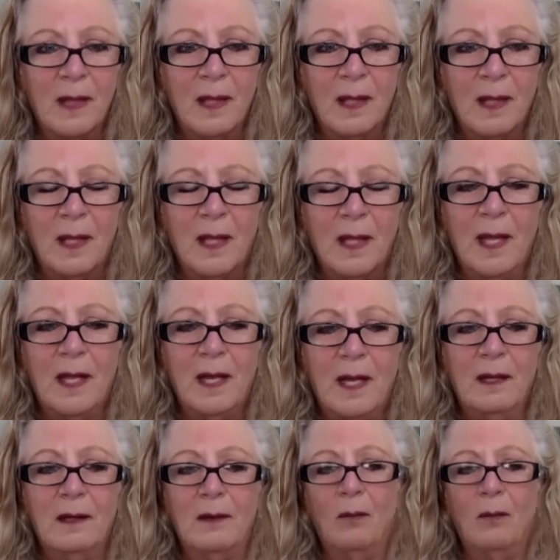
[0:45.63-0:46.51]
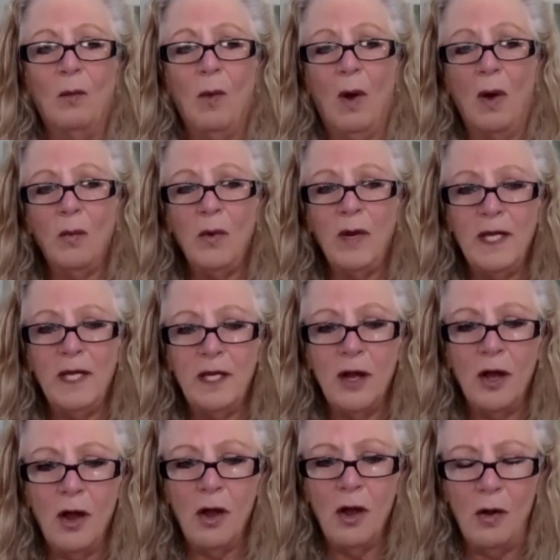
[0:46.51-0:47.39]
And what we
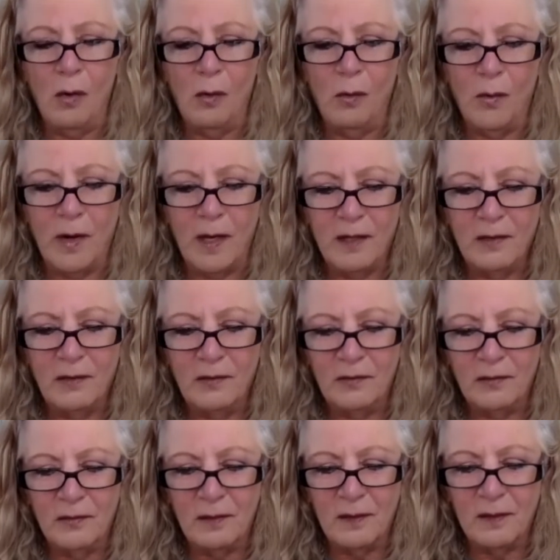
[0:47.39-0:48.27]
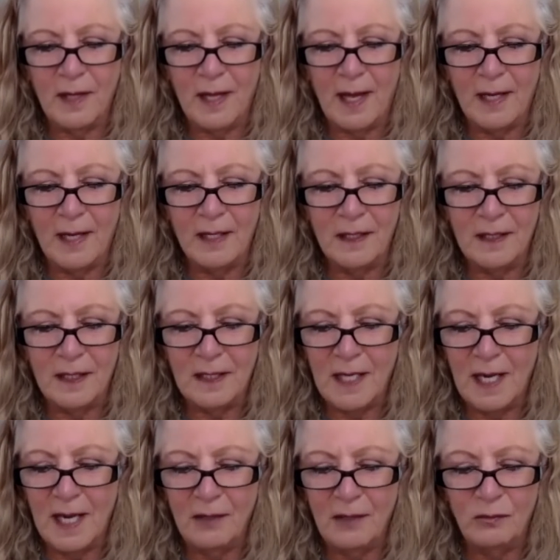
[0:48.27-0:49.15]
know is that in
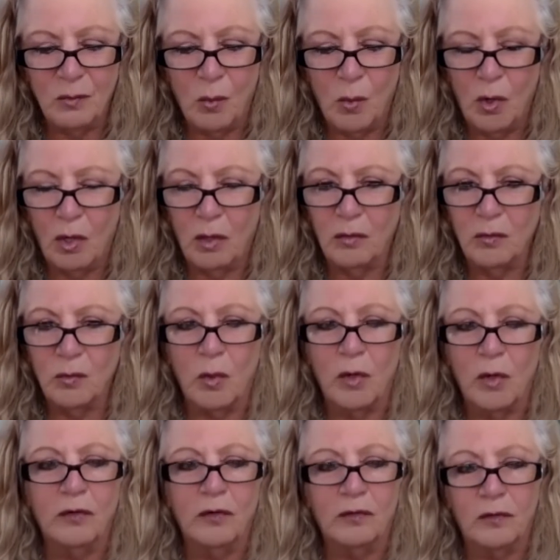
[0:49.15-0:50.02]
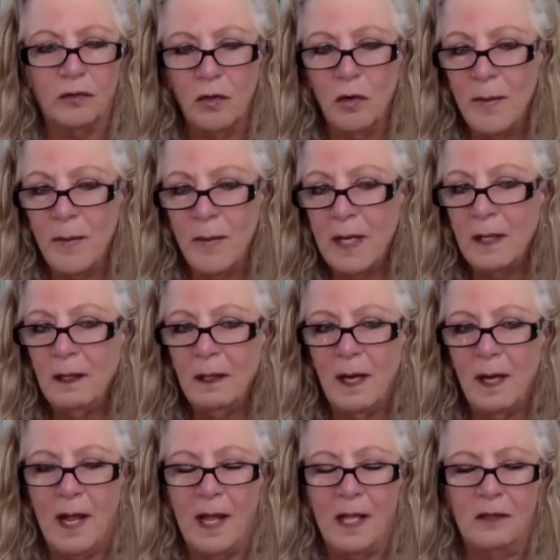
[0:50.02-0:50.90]
today's world, we're Zooming
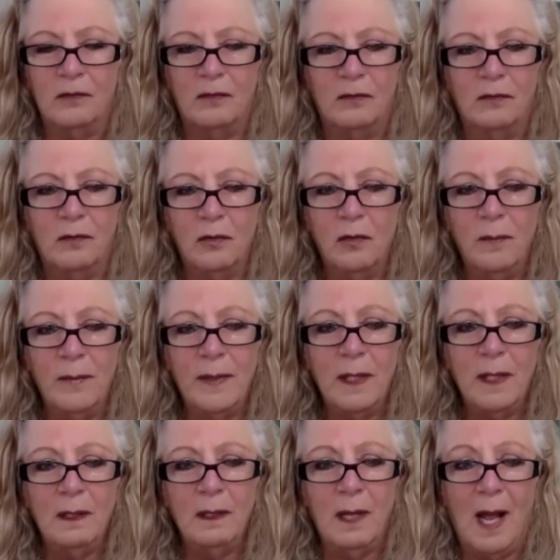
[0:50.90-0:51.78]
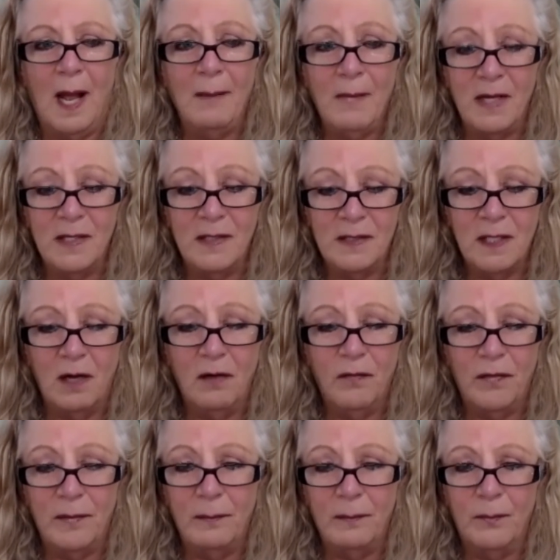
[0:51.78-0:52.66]
and Zooming. I
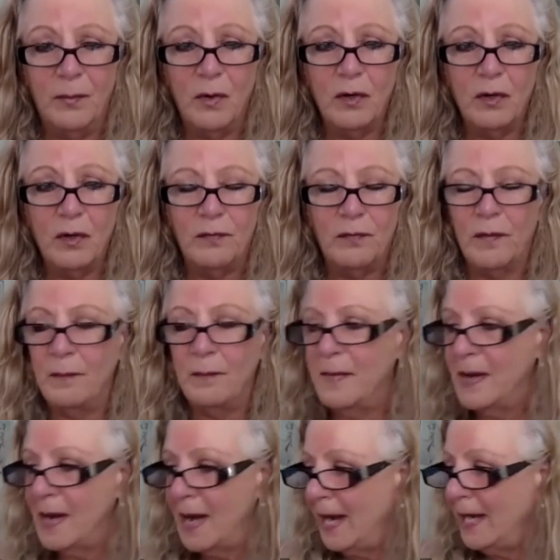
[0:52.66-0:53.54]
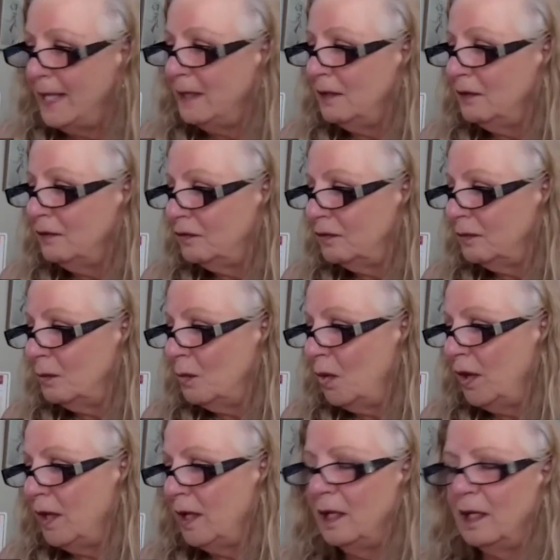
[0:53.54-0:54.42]
myself am booked from 9 this
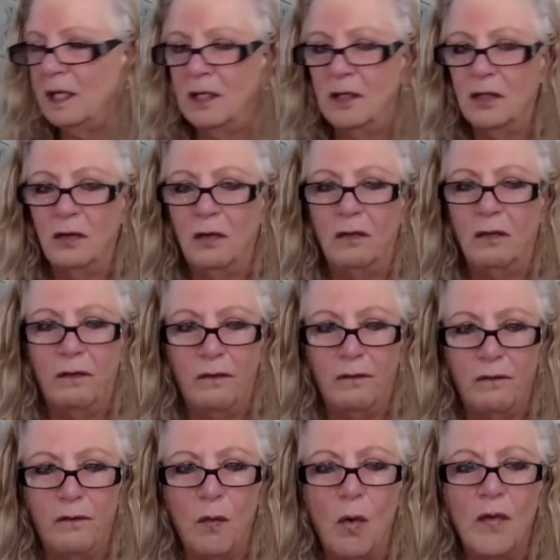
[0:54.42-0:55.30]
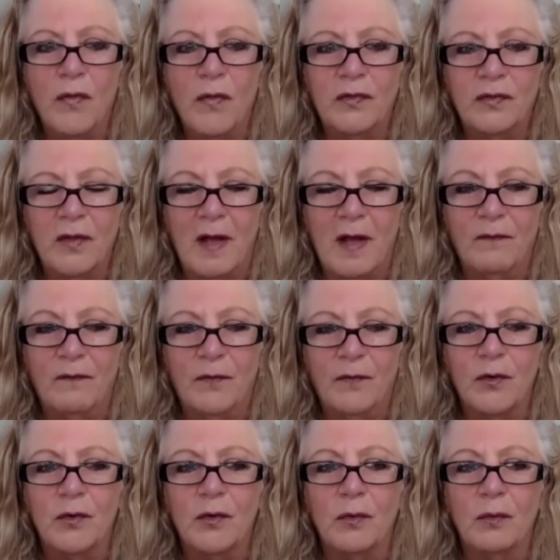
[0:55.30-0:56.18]
morning until 4 this
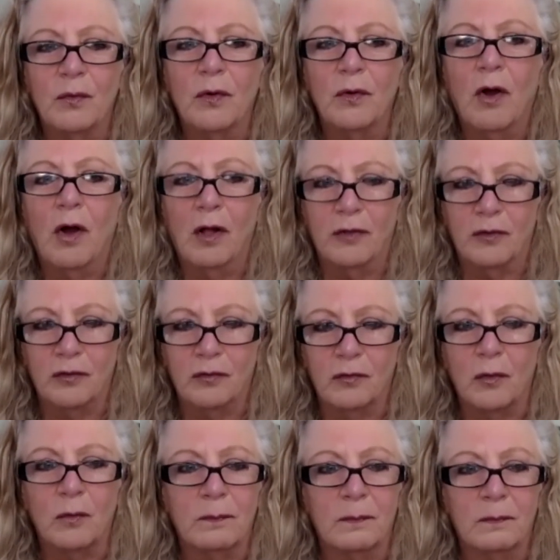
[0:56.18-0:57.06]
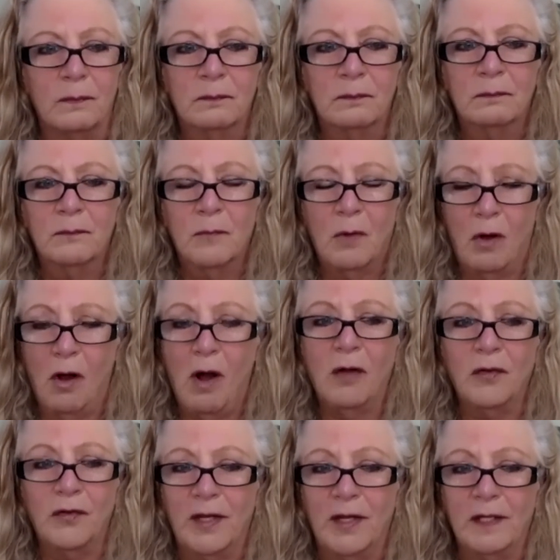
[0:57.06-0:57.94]
afternoon on Zoom, all
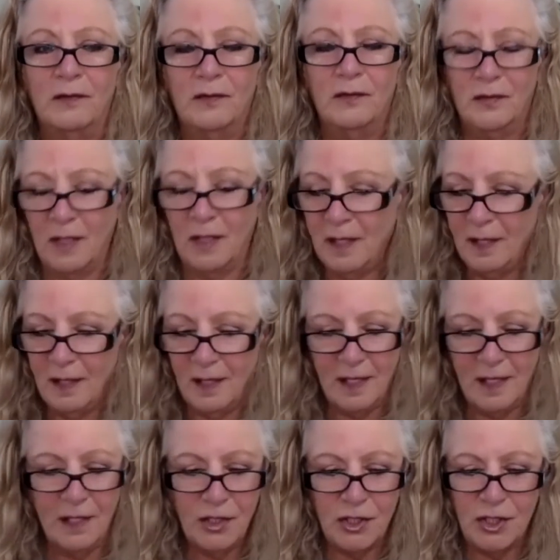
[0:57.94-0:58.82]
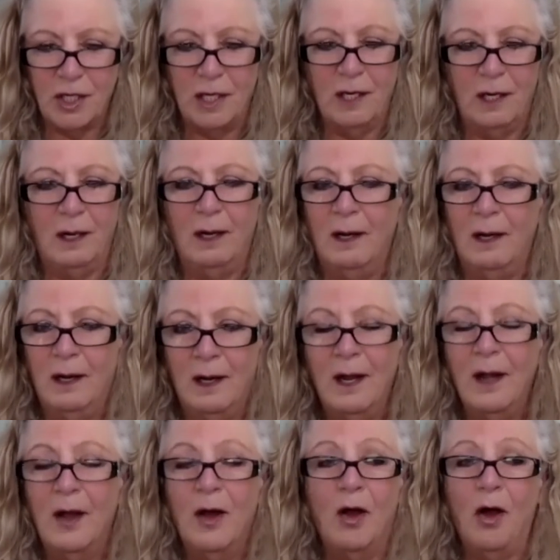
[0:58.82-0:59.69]
day, sitting in a chair
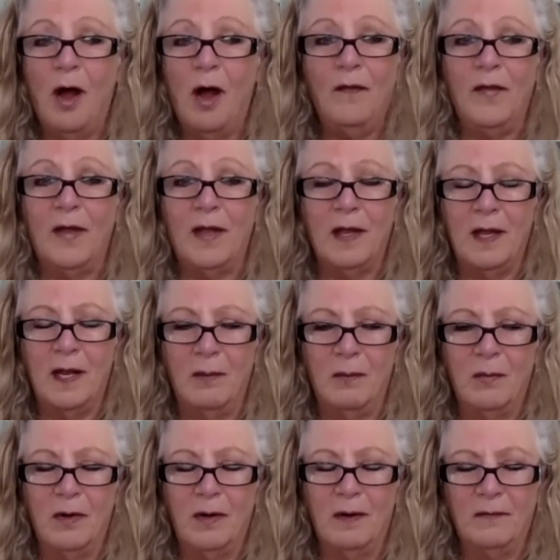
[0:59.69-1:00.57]
on the camera.